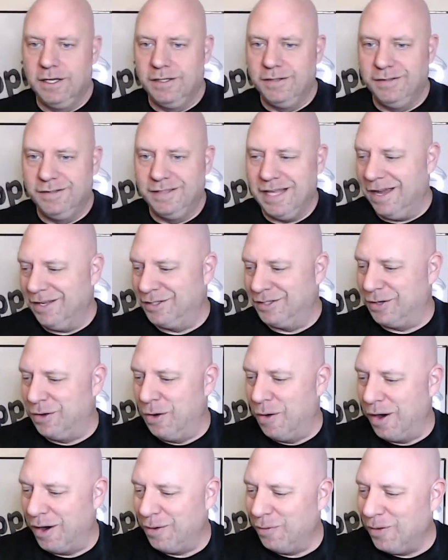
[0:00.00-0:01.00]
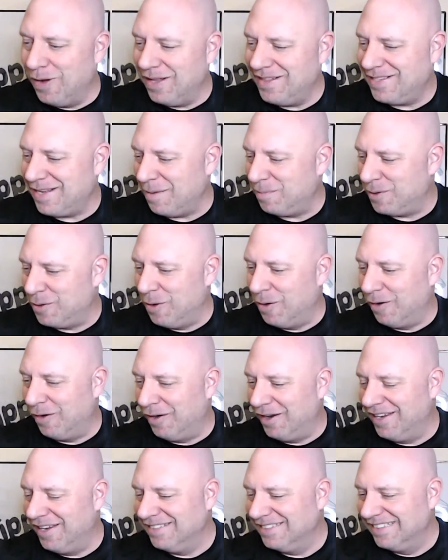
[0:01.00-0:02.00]
There's Corey. What's up,
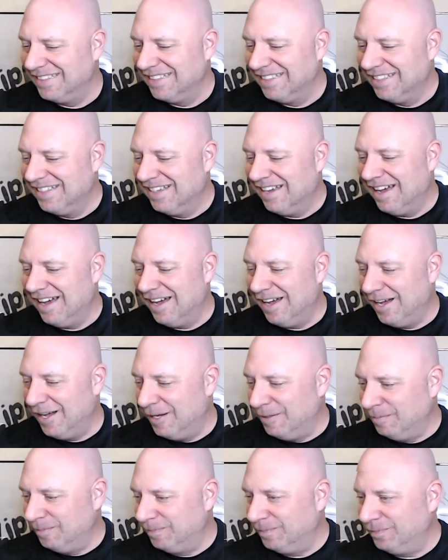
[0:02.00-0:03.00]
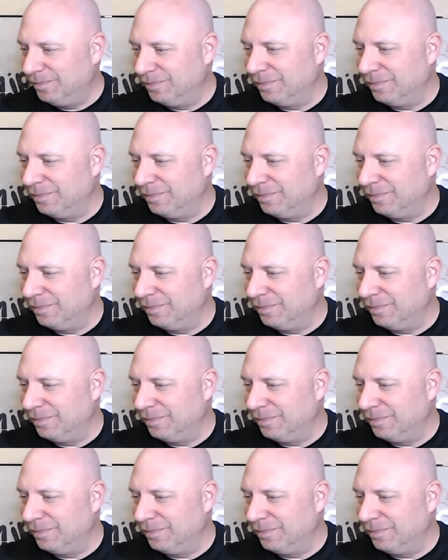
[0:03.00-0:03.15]
Corey? And